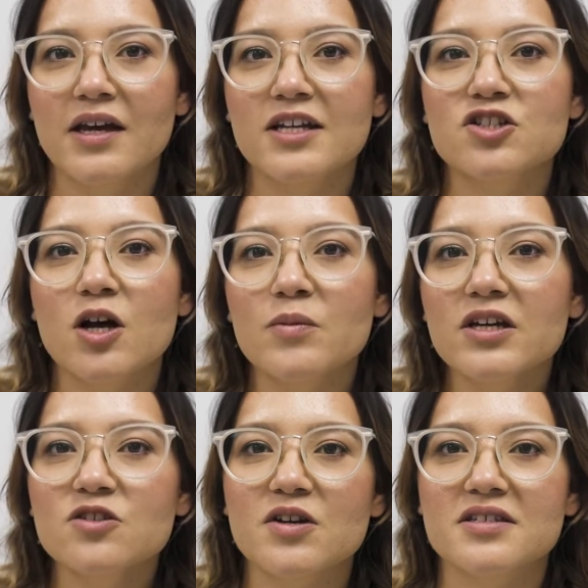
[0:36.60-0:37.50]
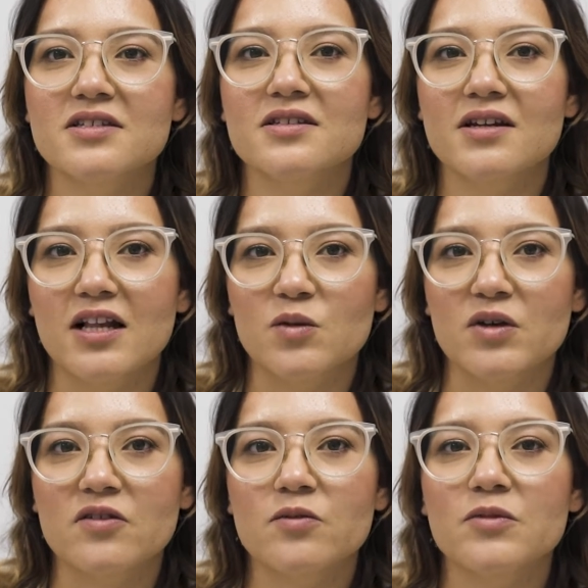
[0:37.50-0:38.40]
Each topic addresses an
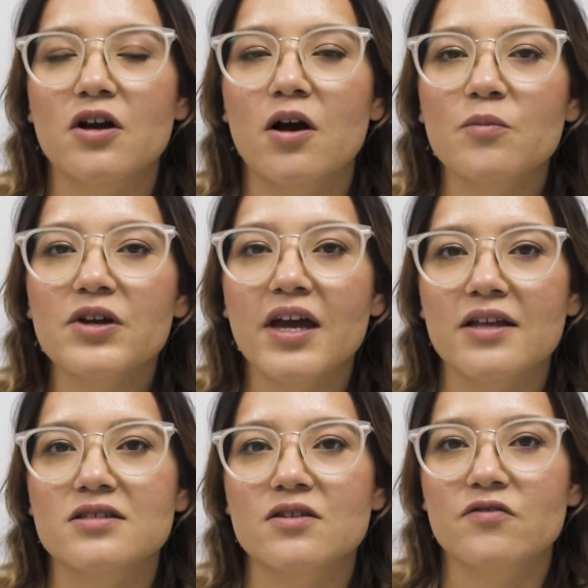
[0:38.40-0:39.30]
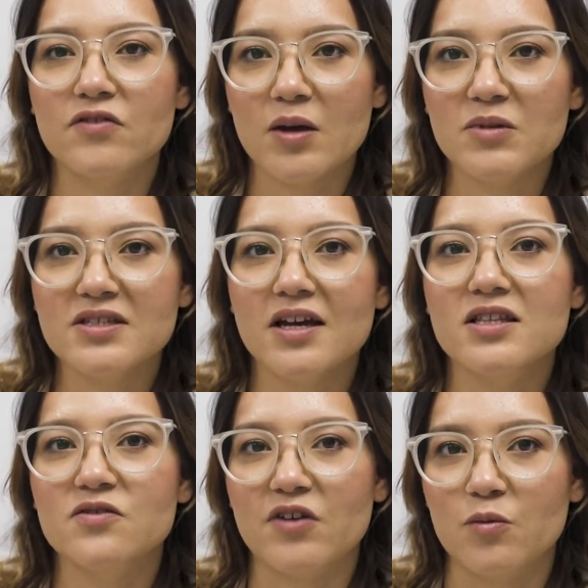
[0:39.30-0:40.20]
element from the comprehensive family
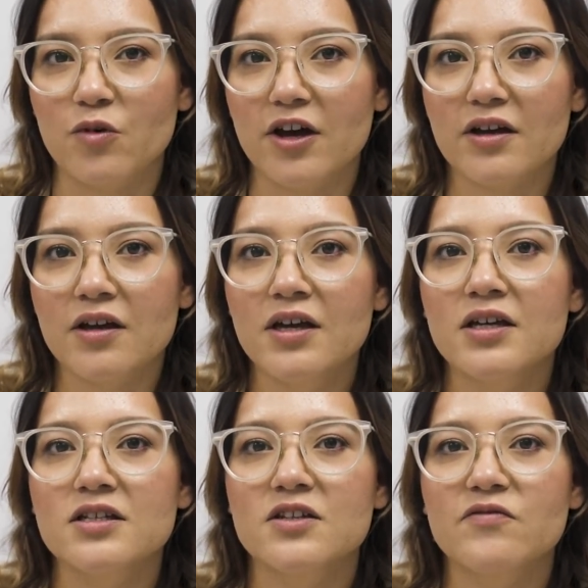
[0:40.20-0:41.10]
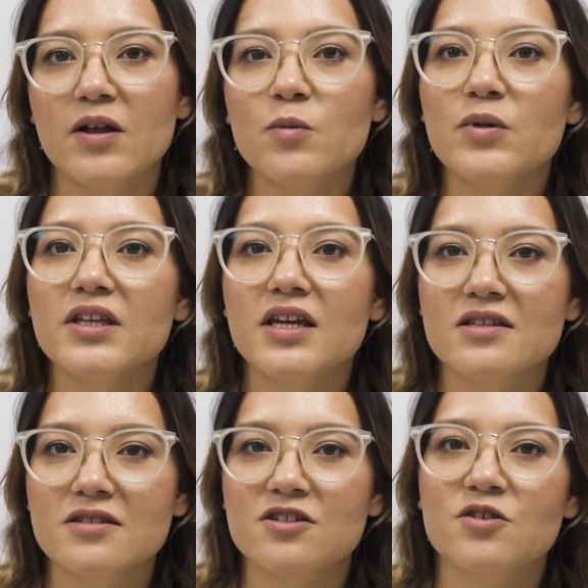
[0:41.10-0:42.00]
science framework developed by the
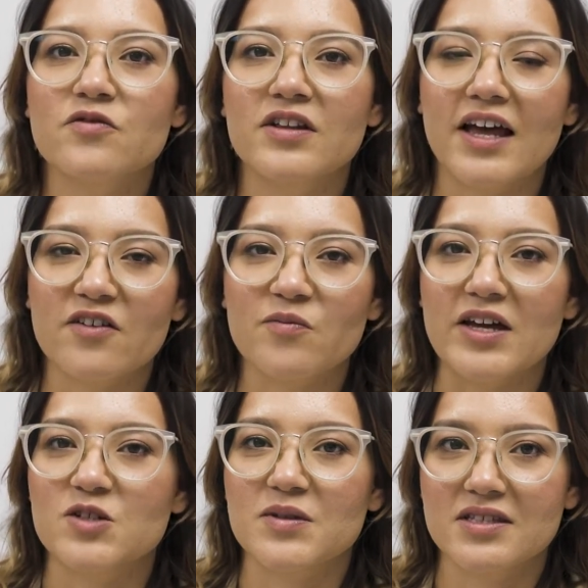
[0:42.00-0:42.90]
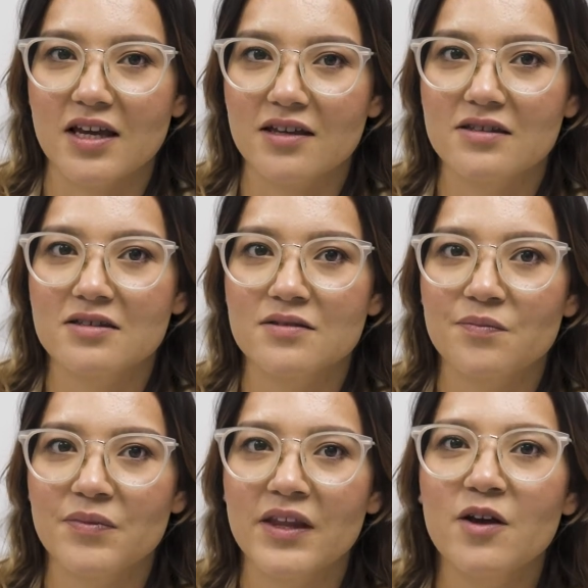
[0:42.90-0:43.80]
Institute for Life Management Science.
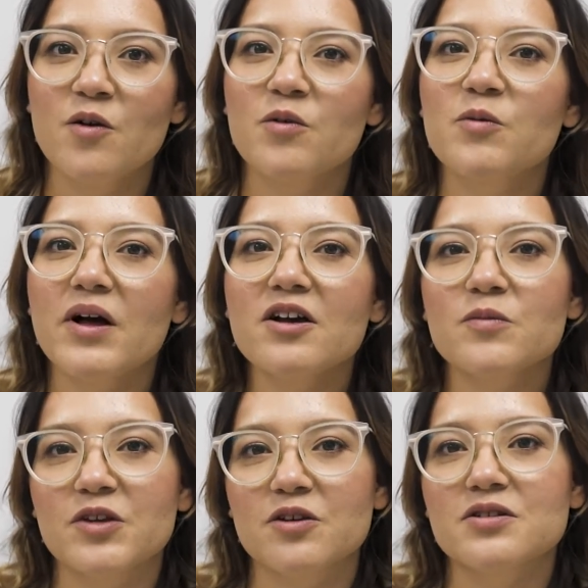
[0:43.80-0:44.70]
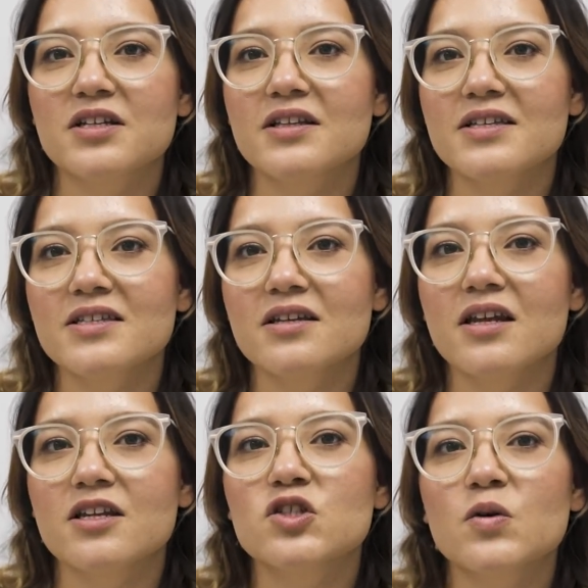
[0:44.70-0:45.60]
We welcome you to
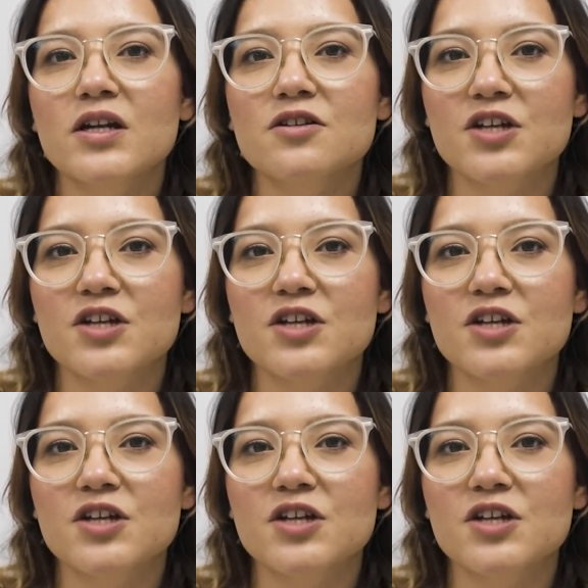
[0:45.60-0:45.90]
listen and join our